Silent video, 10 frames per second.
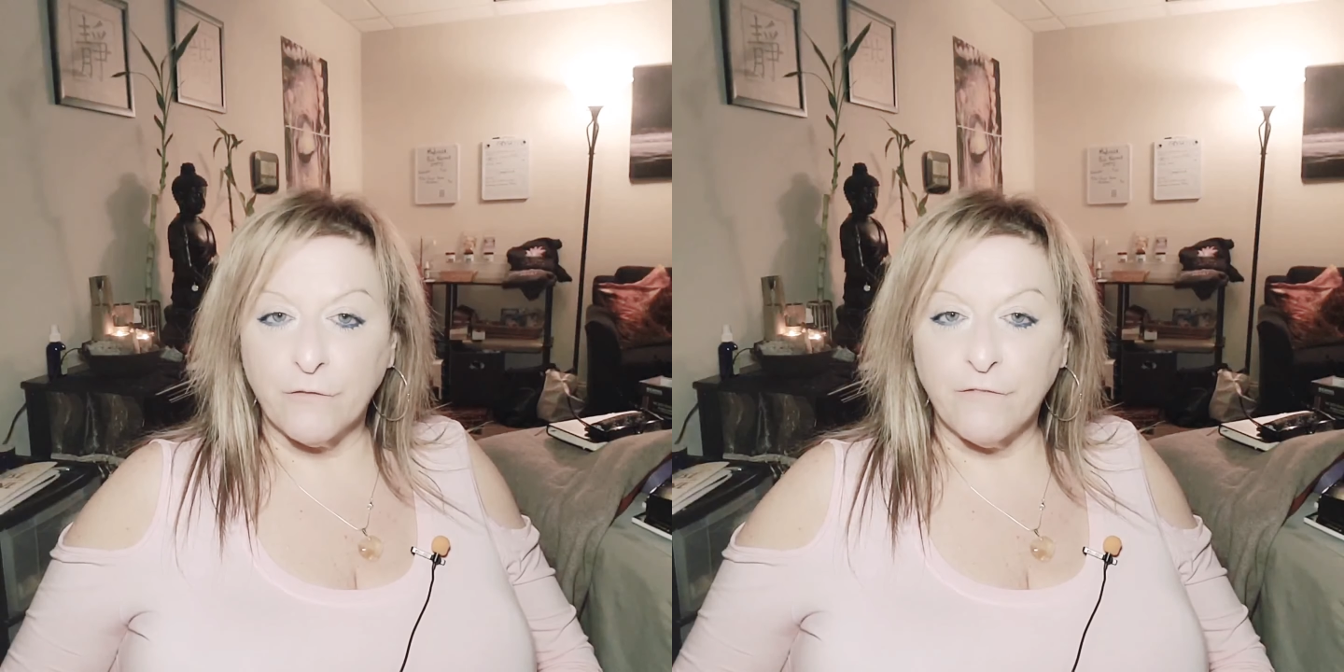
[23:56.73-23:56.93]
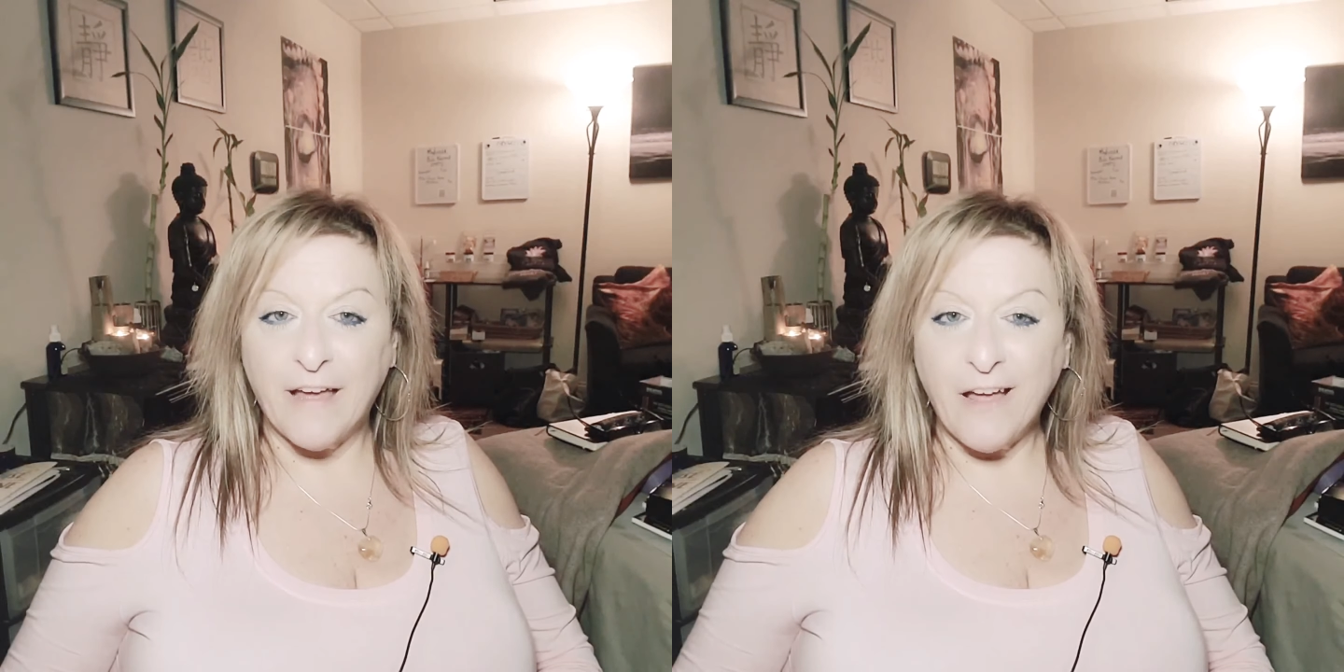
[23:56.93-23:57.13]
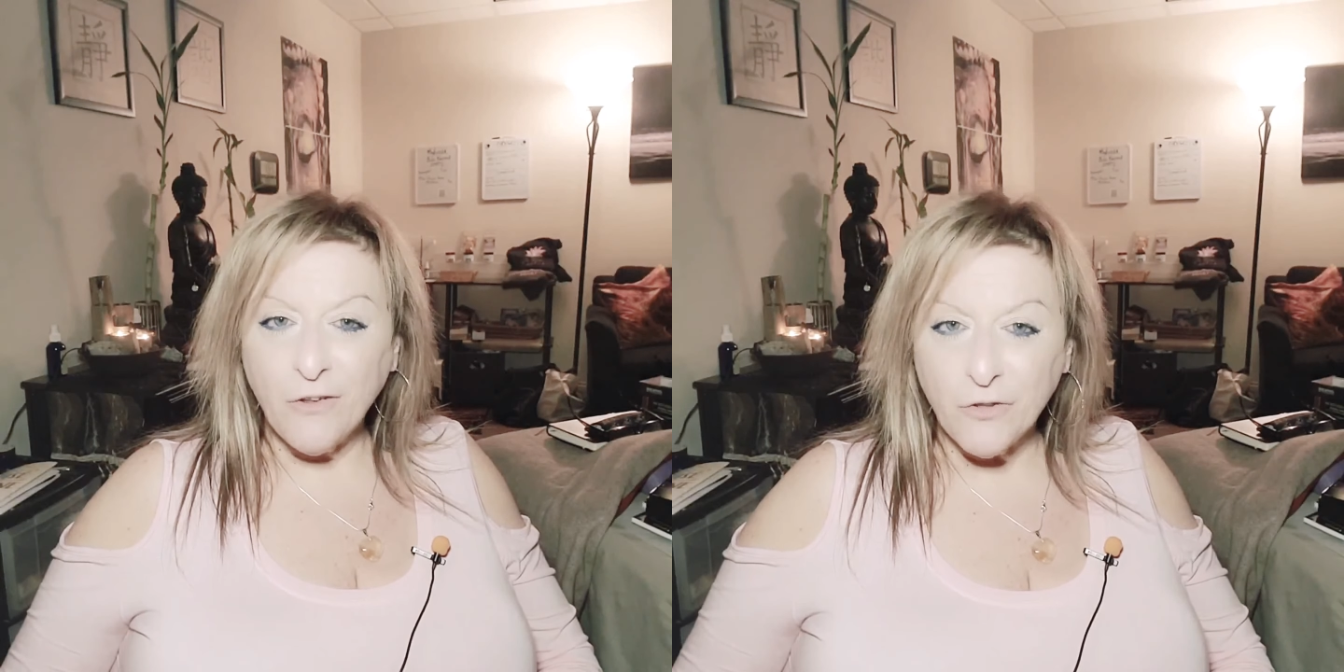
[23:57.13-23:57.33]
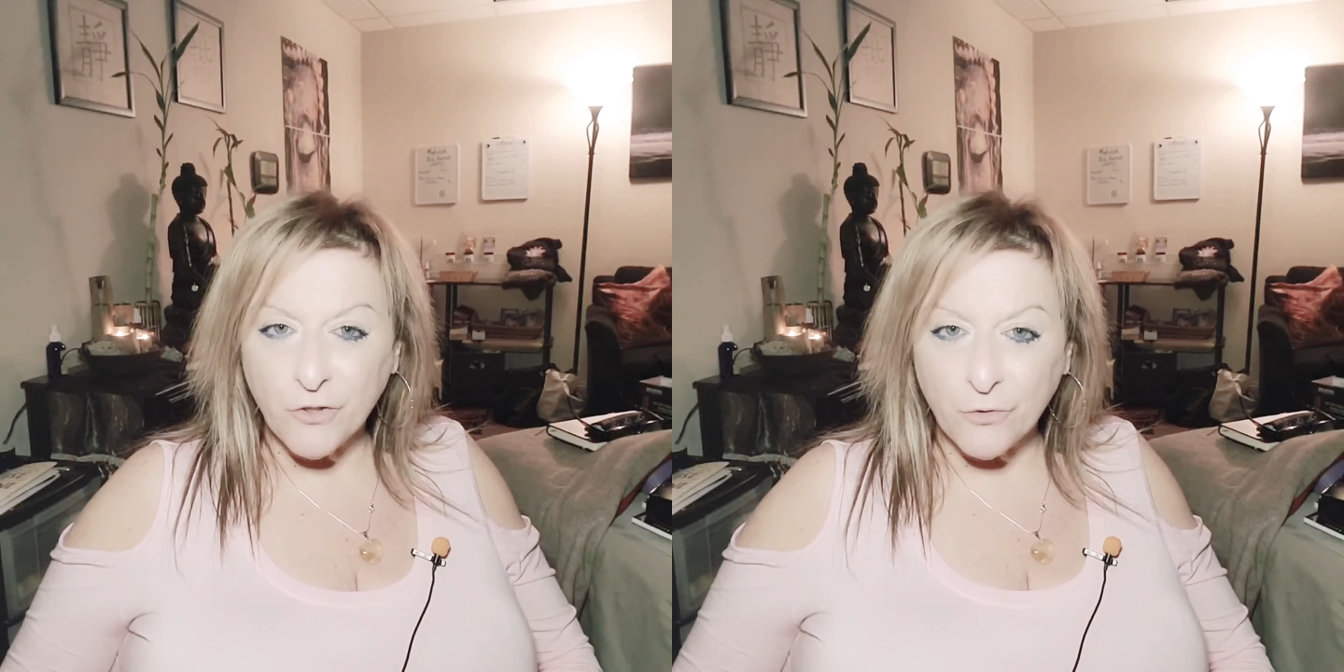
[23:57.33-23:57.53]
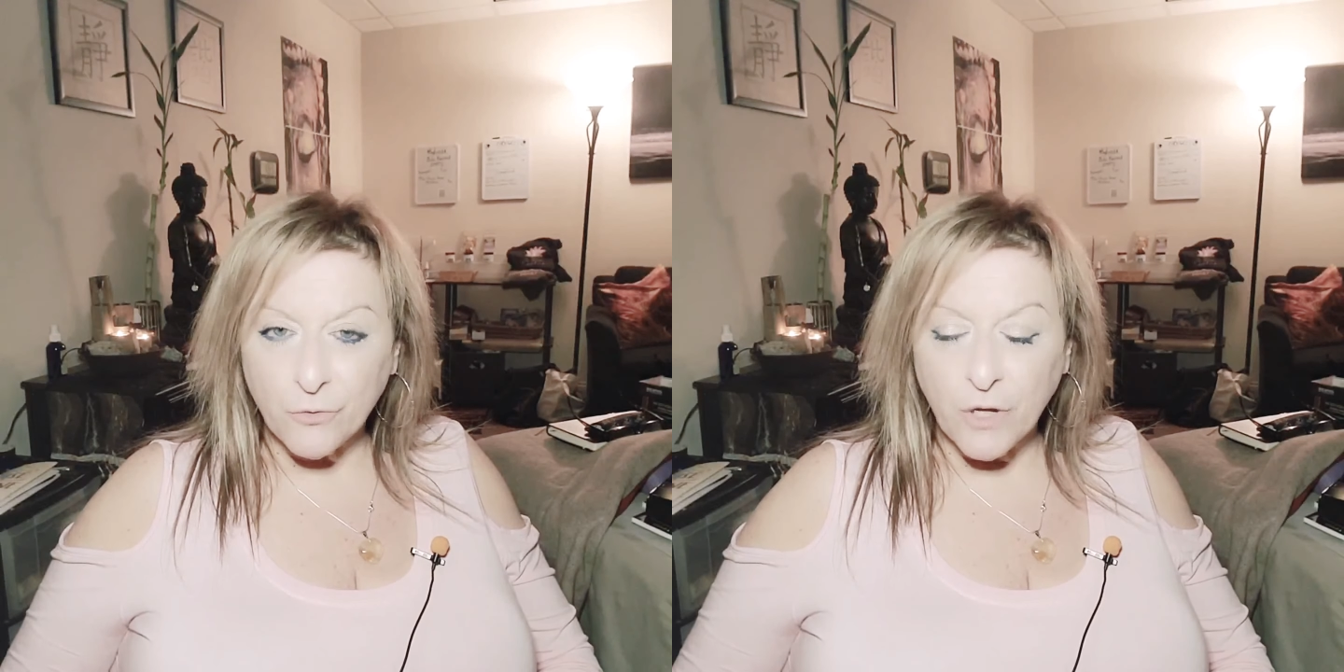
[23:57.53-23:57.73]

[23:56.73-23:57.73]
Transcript: value,